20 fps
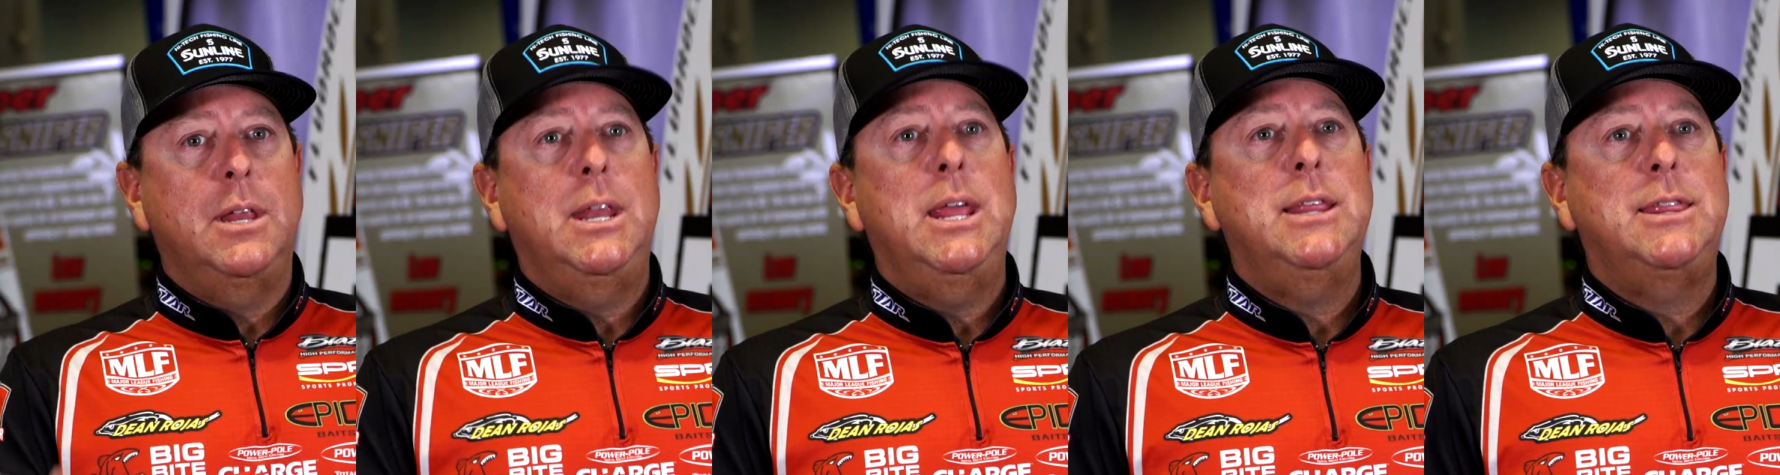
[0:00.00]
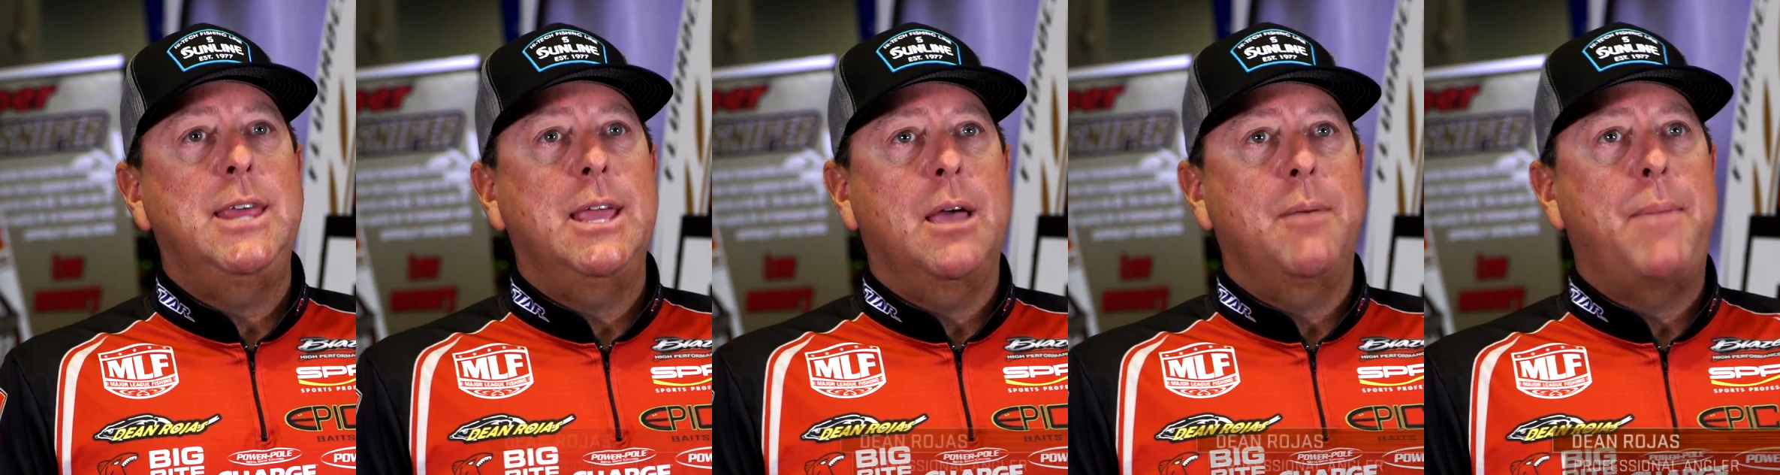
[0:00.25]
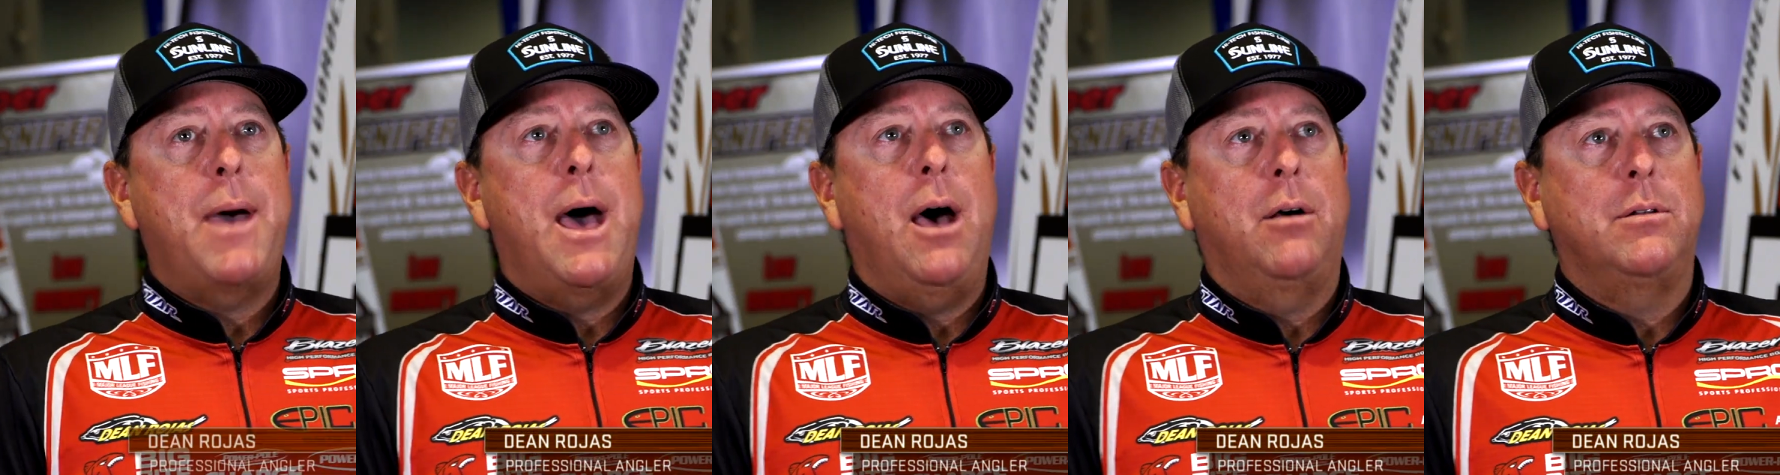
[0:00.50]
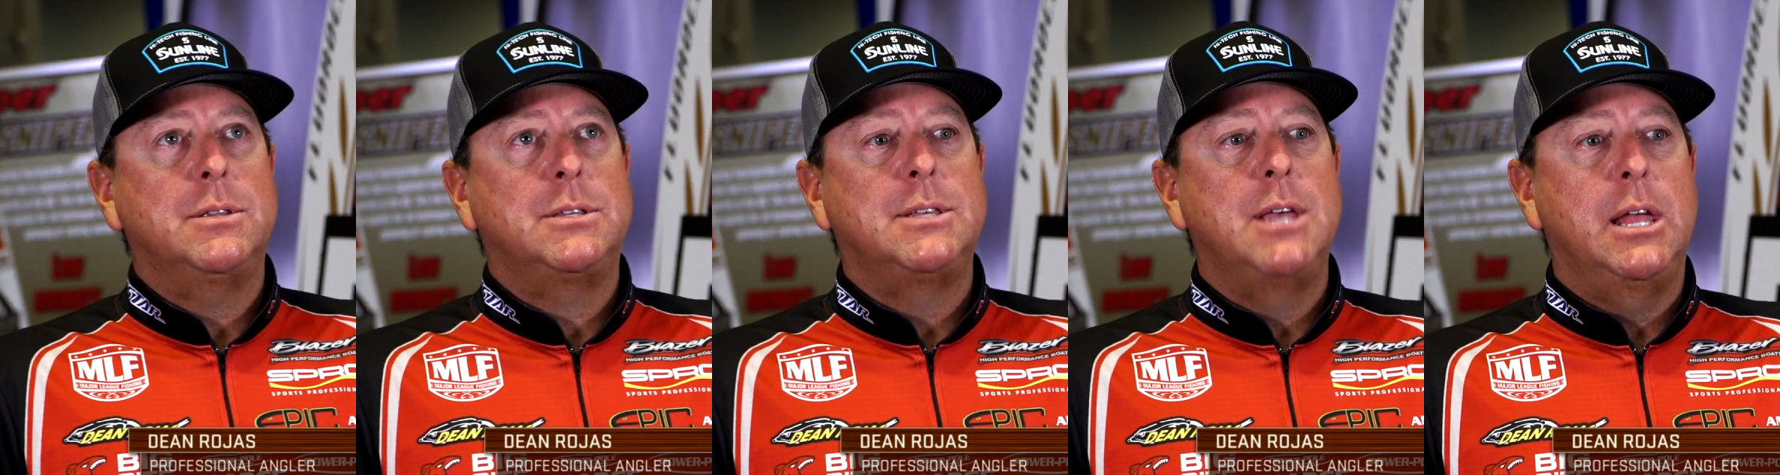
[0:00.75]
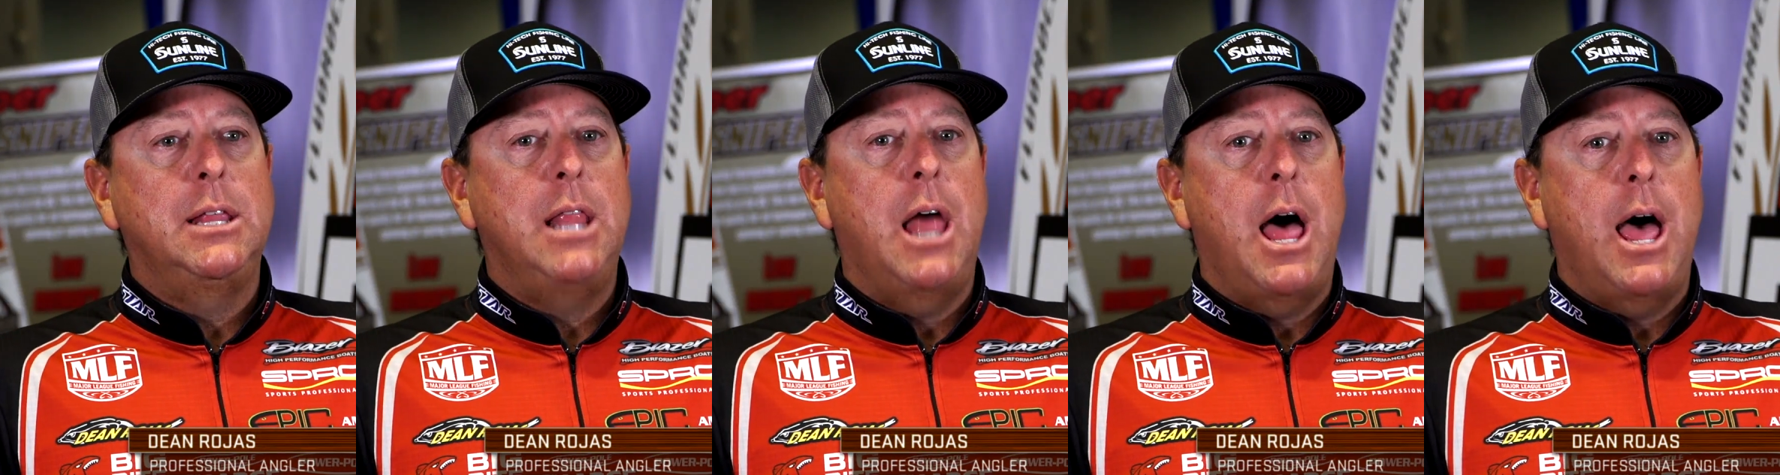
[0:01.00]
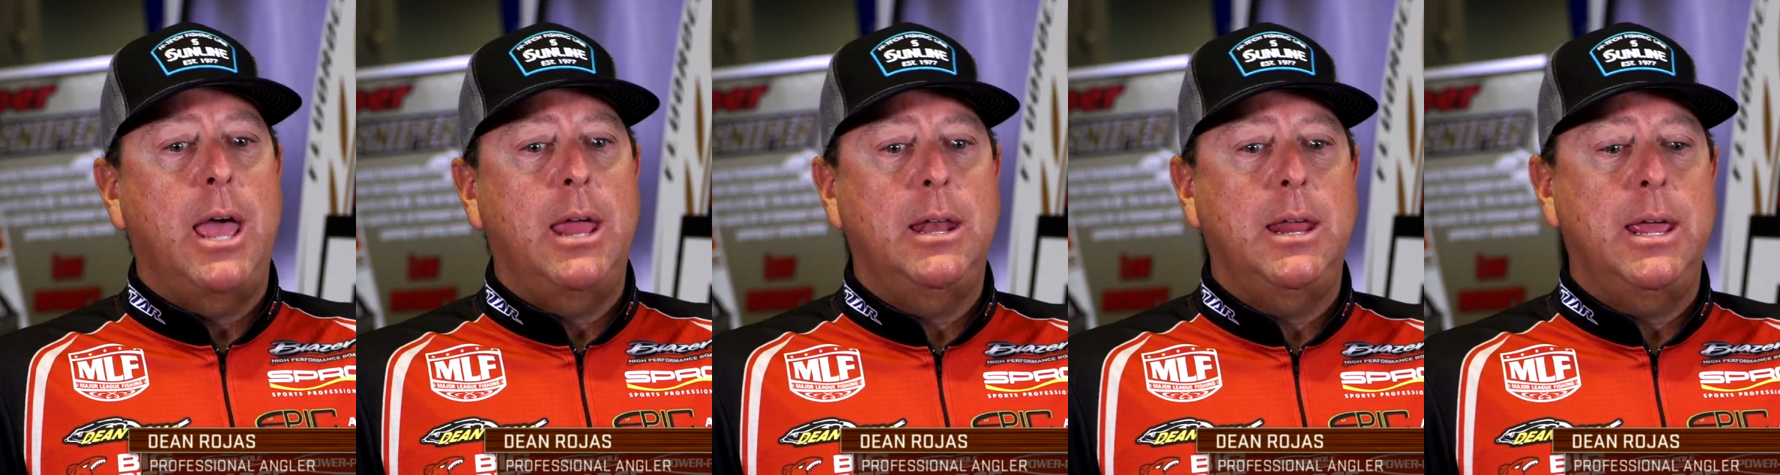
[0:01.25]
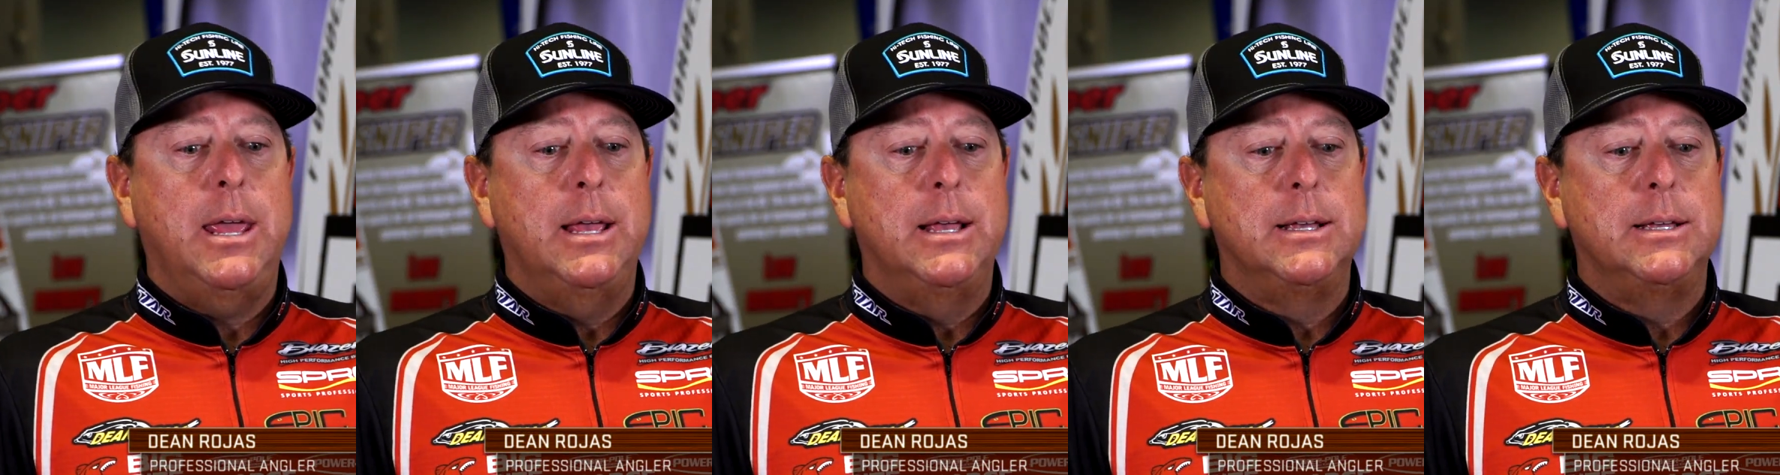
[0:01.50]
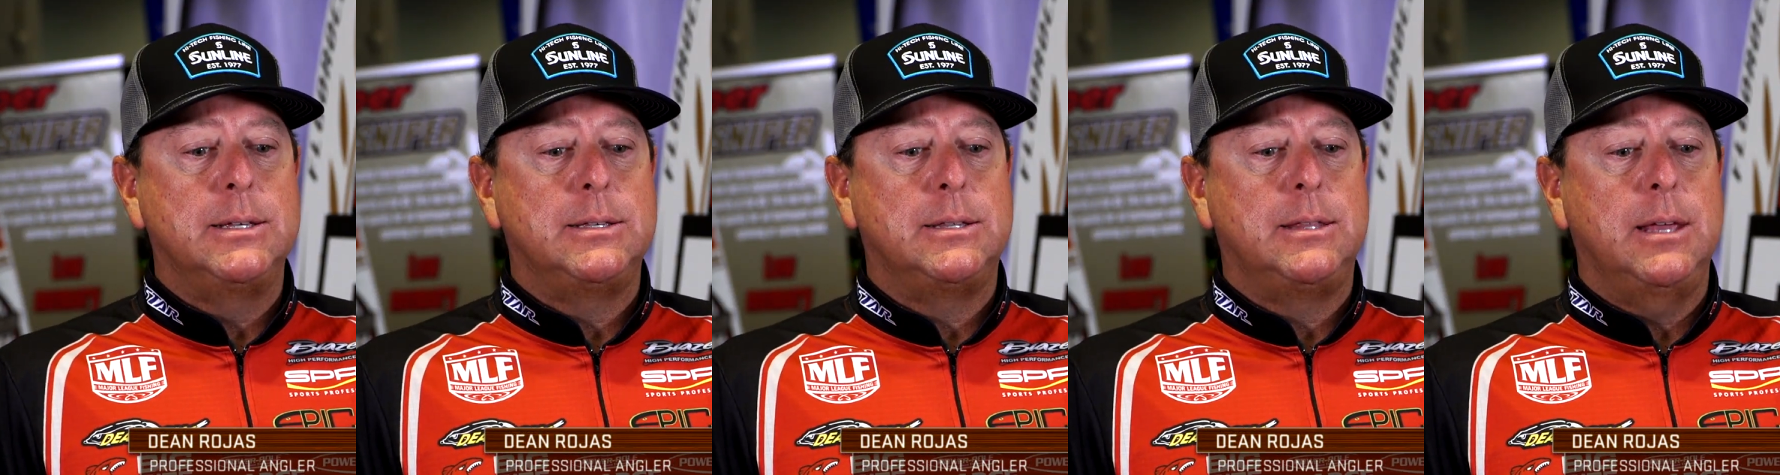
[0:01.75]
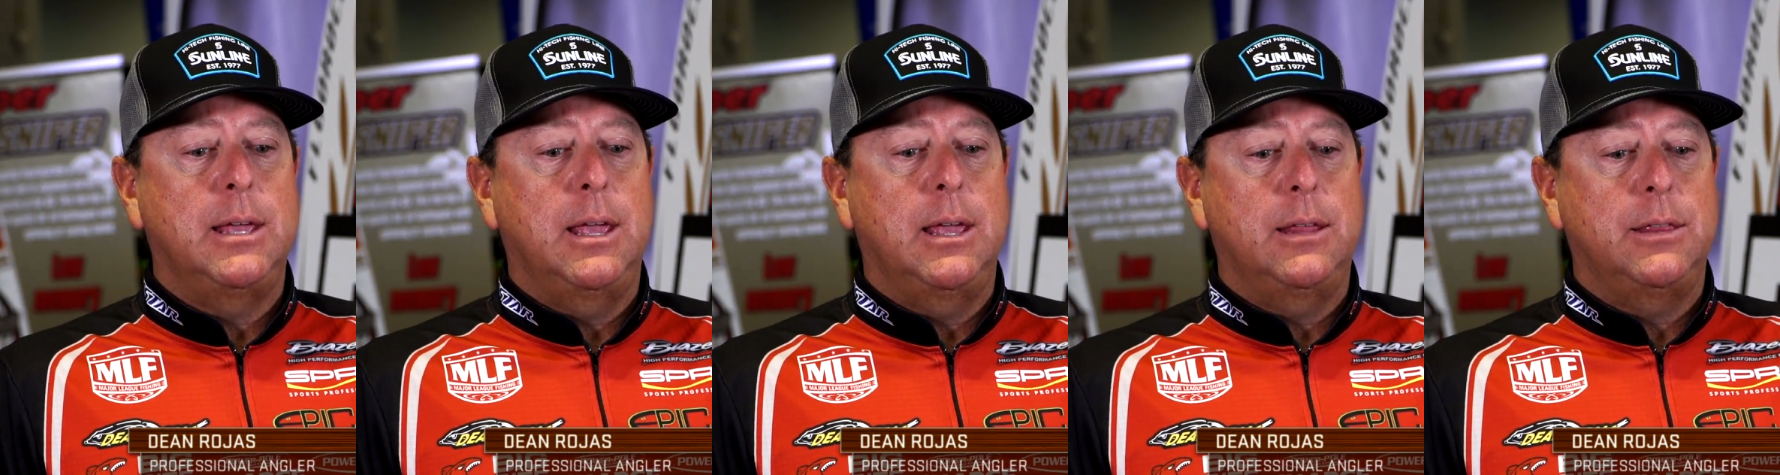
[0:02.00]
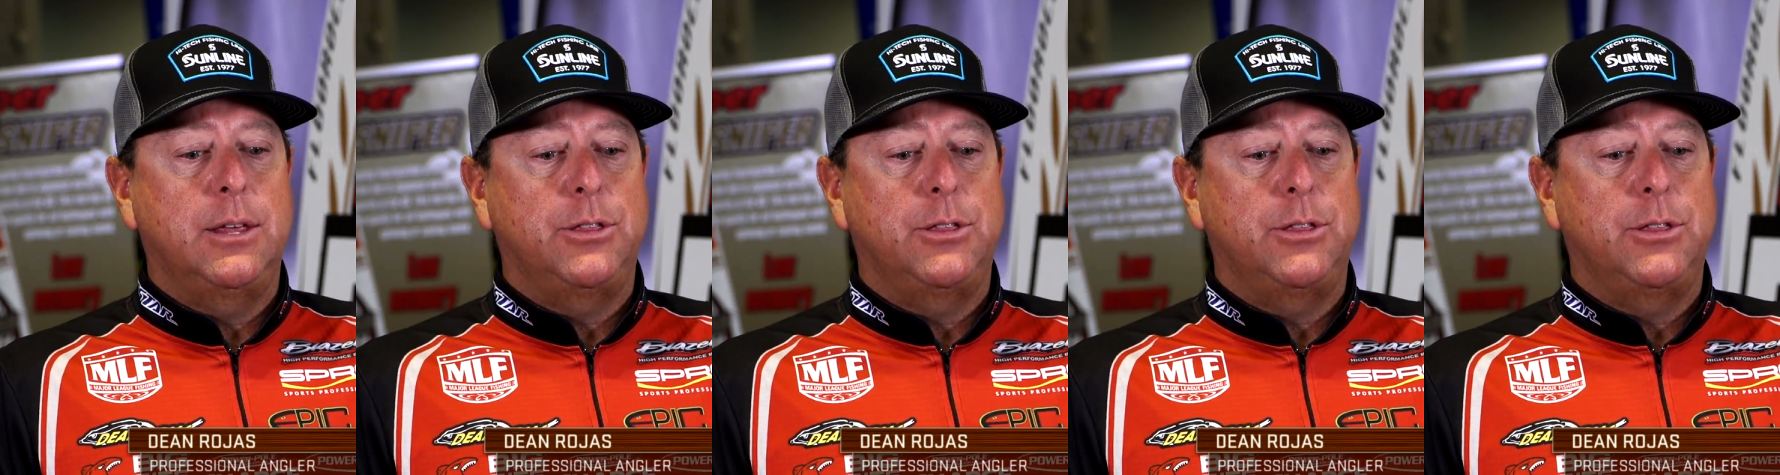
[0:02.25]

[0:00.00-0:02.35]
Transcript: The neat thing about Sunline is the,